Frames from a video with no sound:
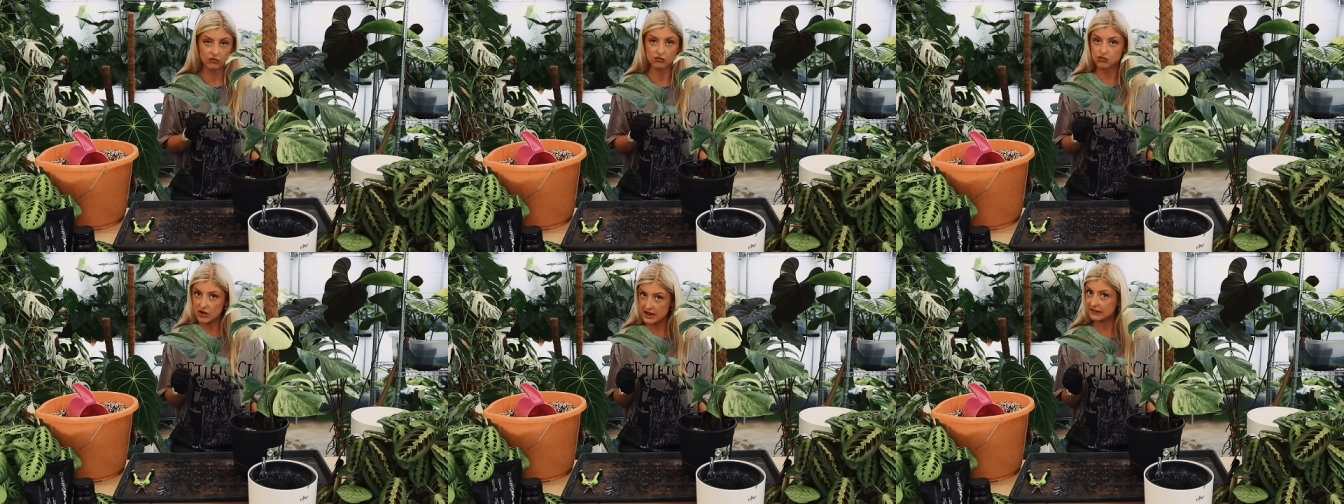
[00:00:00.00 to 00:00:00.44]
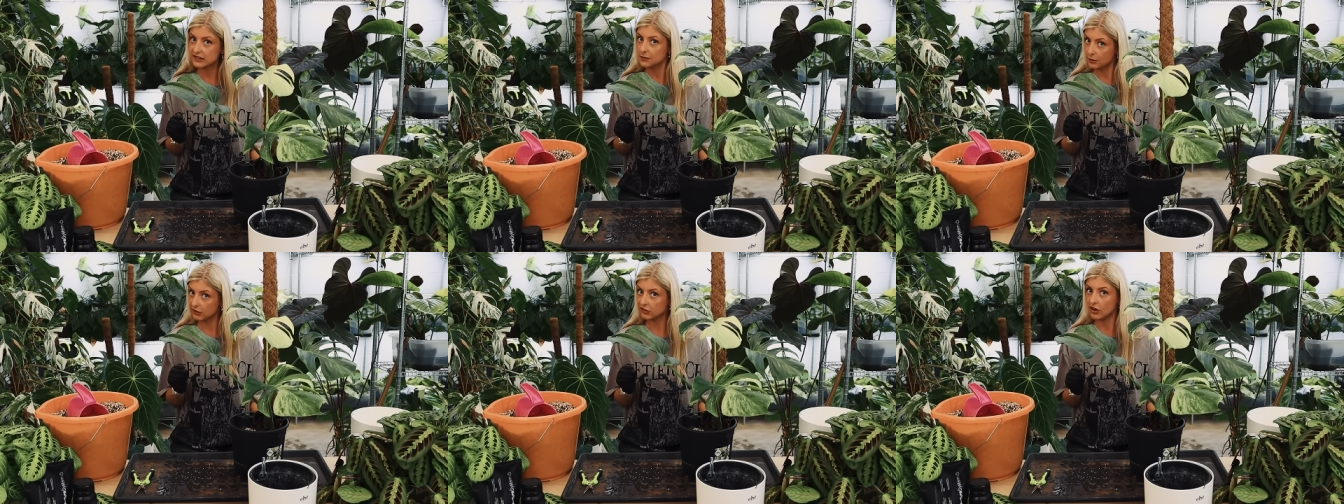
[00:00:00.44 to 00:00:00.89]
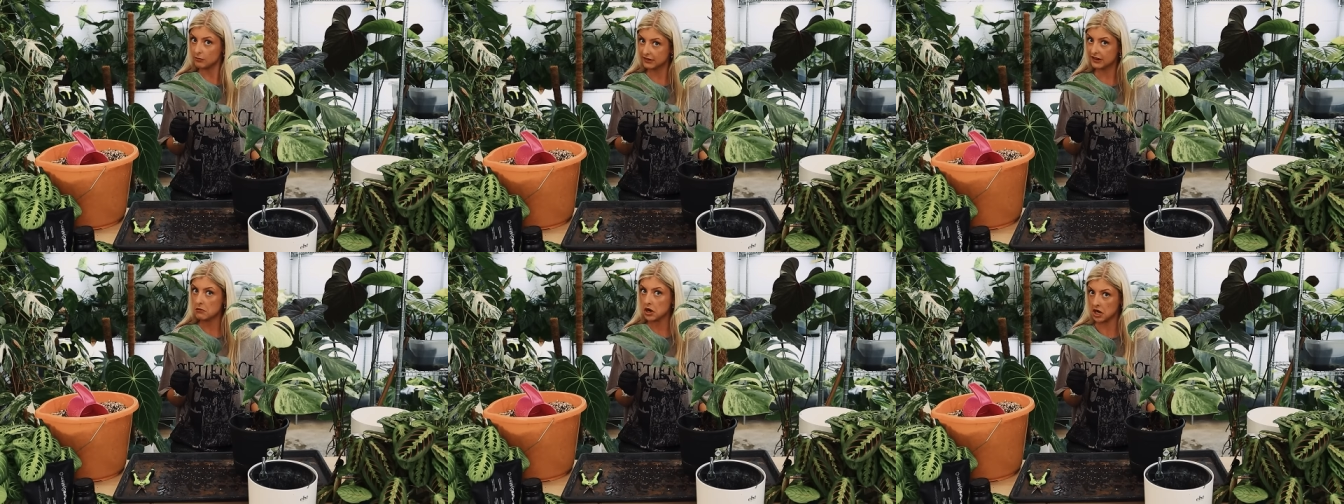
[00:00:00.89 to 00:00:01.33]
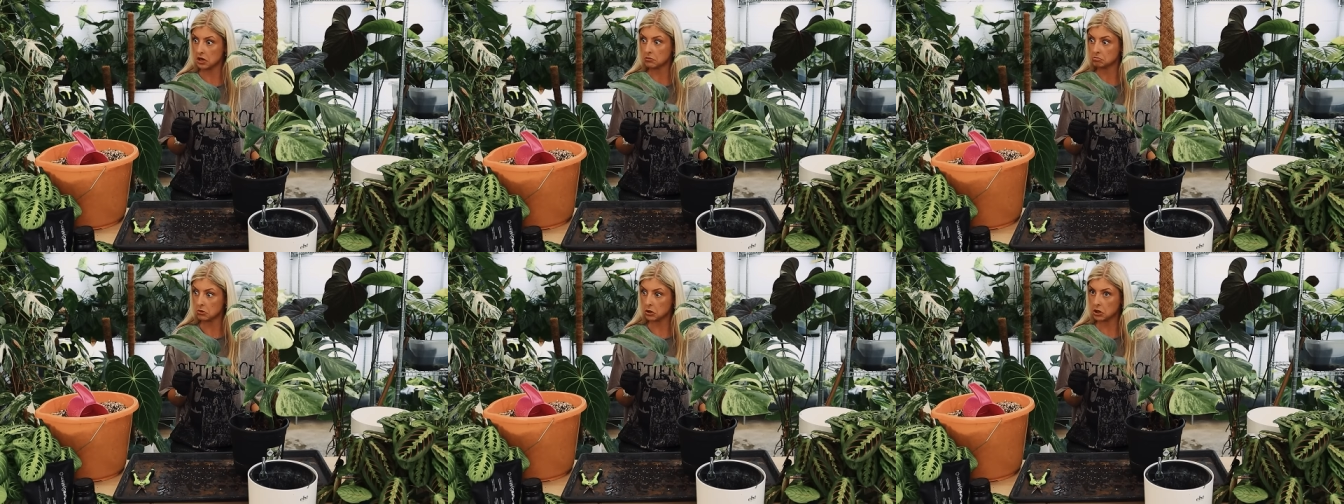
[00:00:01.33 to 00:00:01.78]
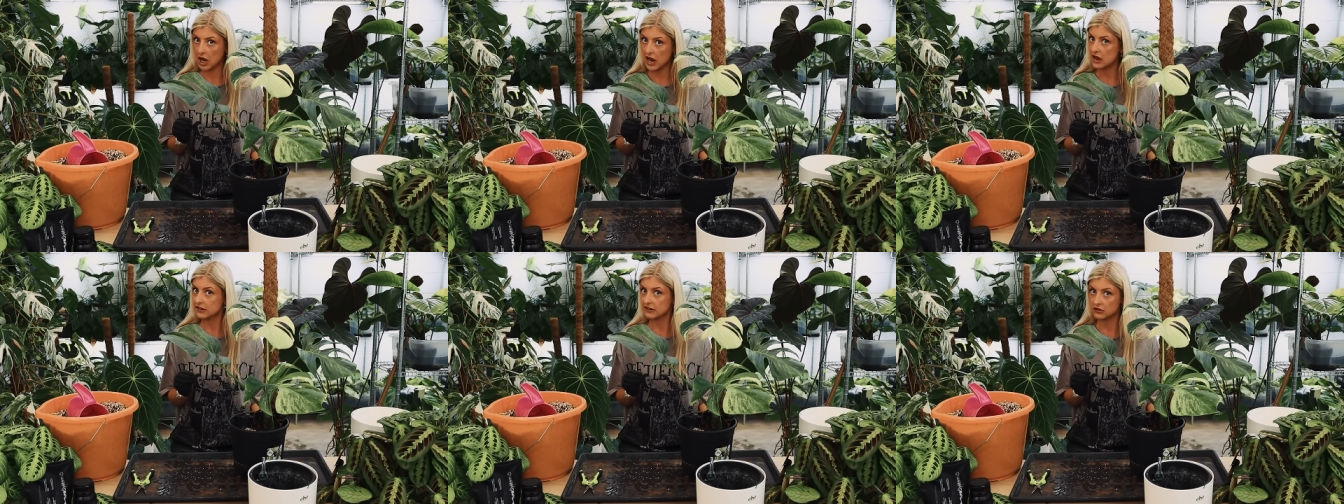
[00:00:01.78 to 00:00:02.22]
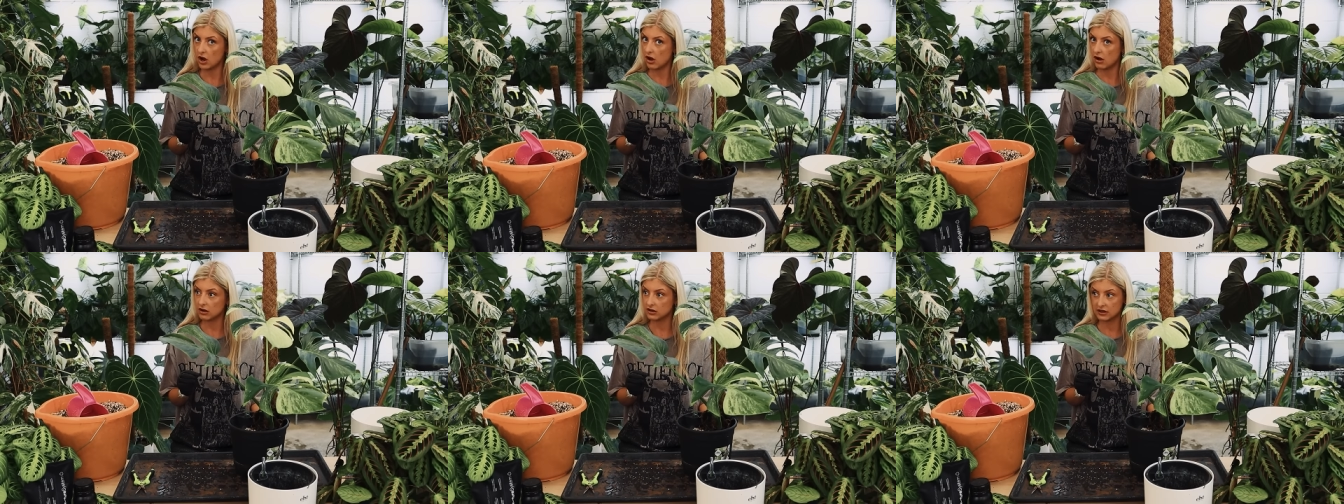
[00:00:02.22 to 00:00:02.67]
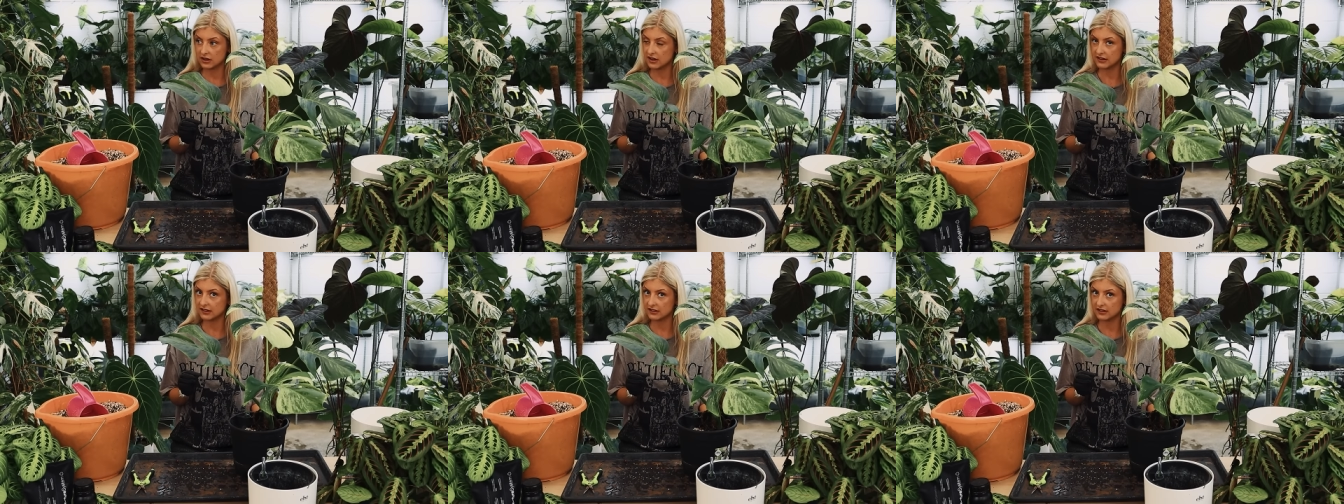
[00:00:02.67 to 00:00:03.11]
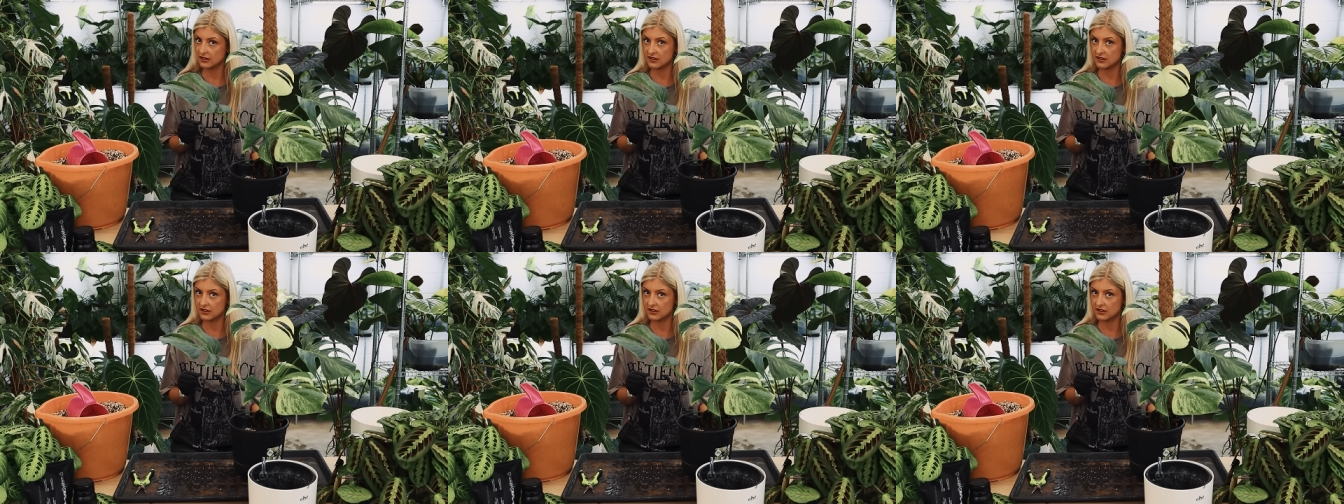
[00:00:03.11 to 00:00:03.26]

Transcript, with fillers: reasonable sums of money. Okay, it's not this.